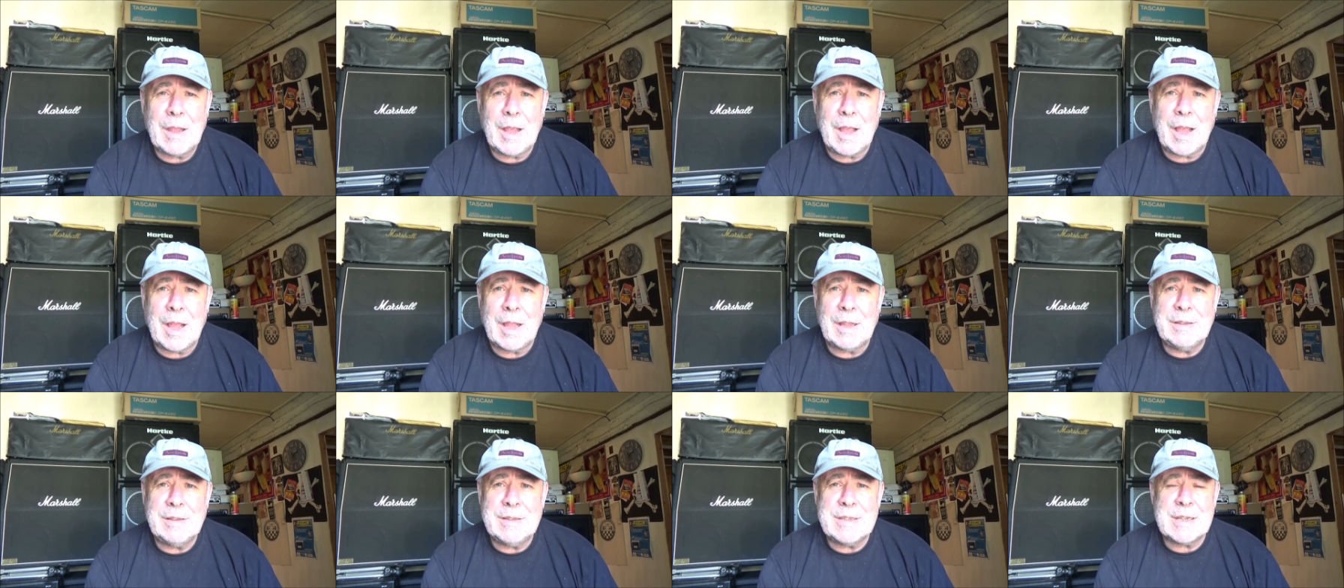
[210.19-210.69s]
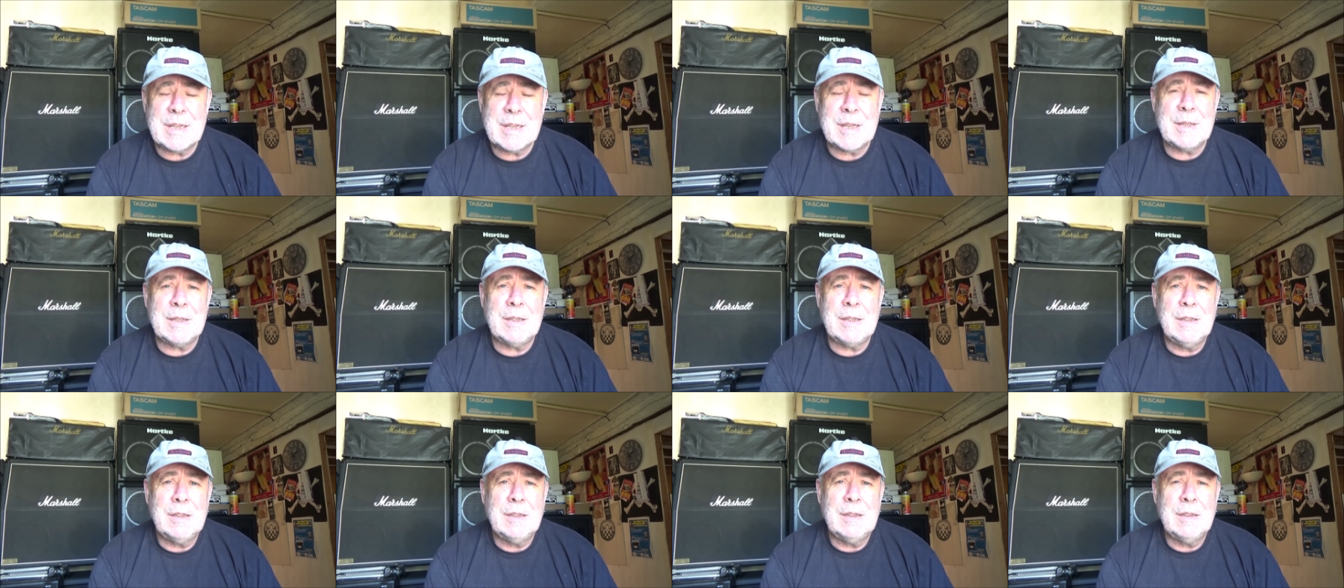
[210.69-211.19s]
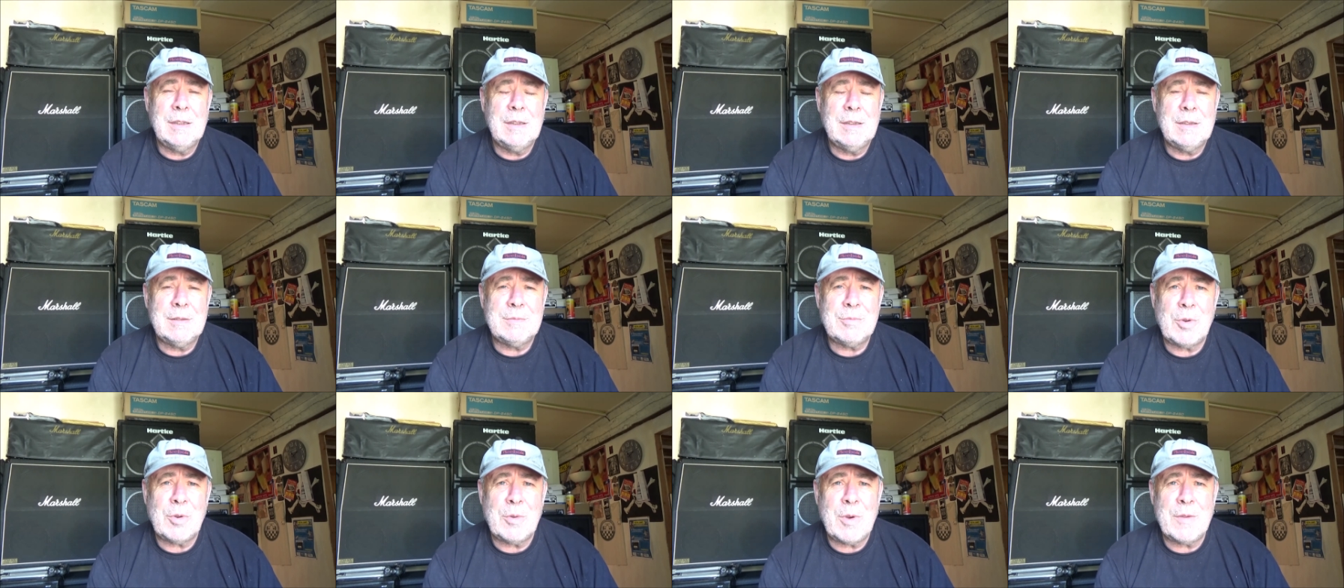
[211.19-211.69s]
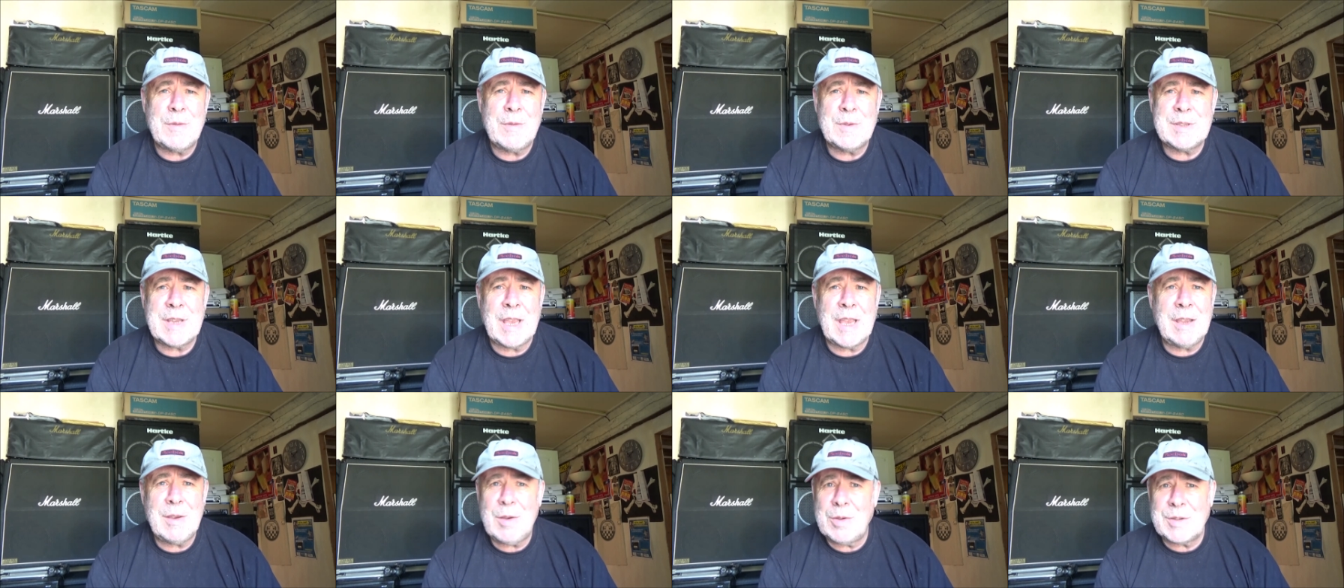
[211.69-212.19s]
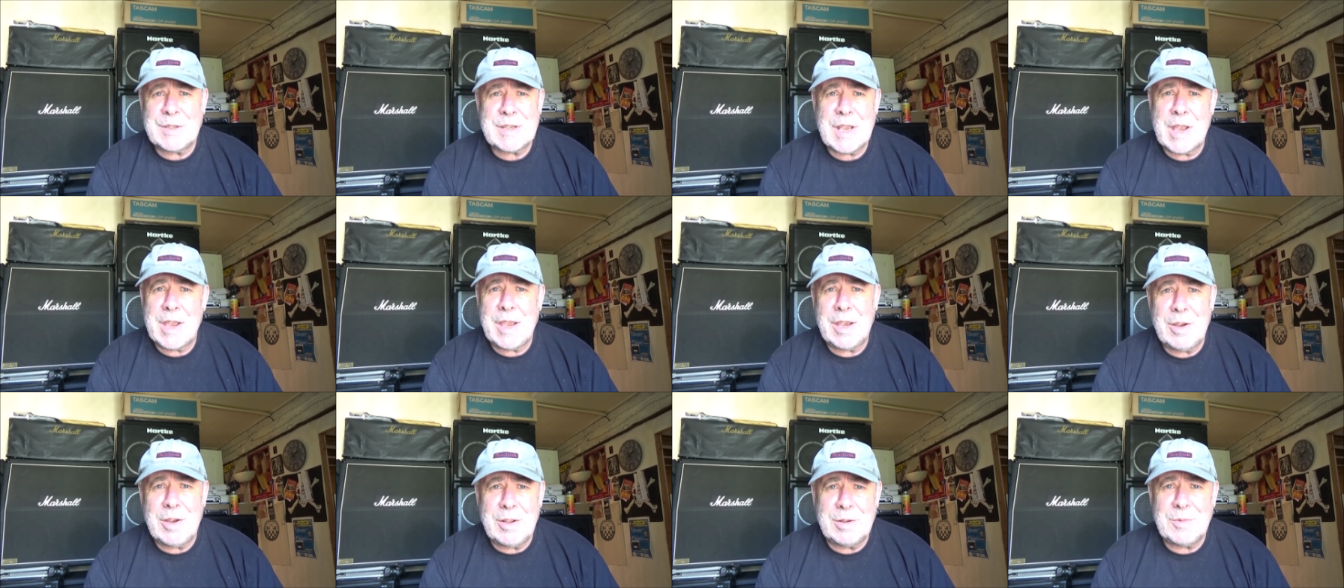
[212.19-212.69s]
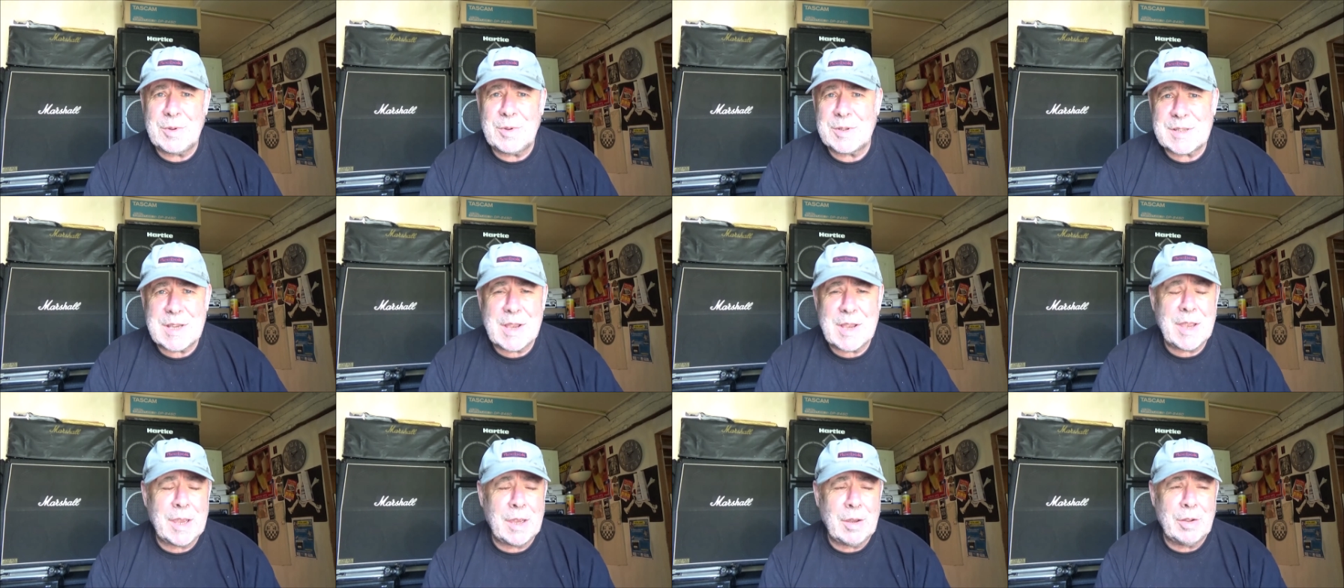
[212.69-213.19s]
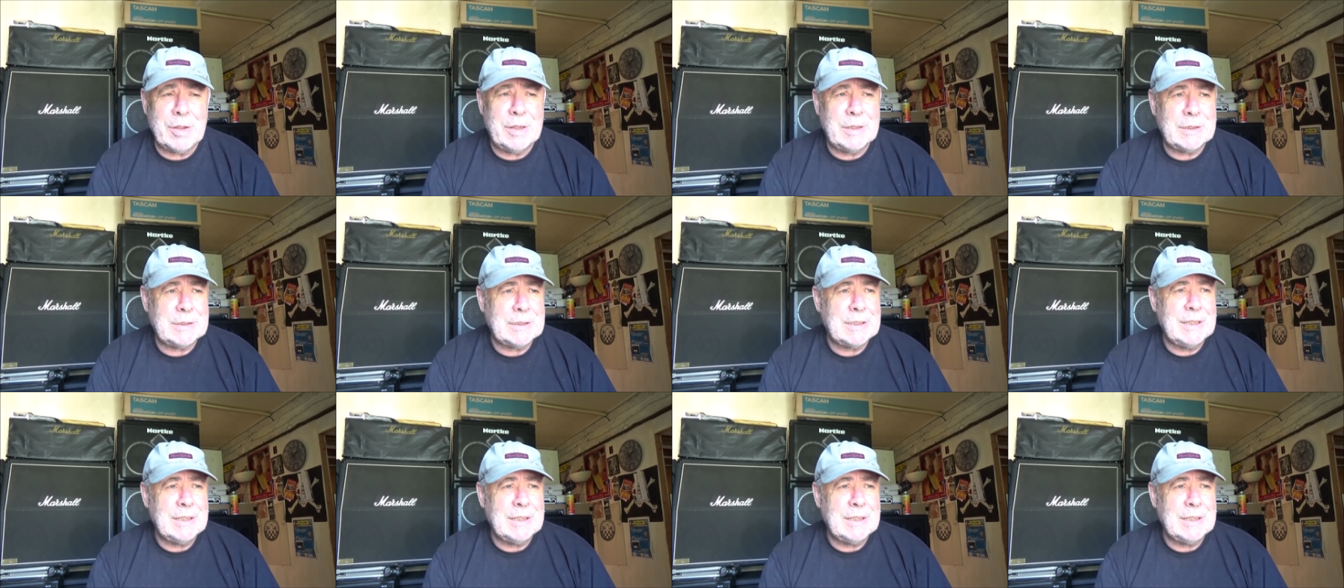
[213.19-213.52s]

And my wife was saying, what's going on, what's going on?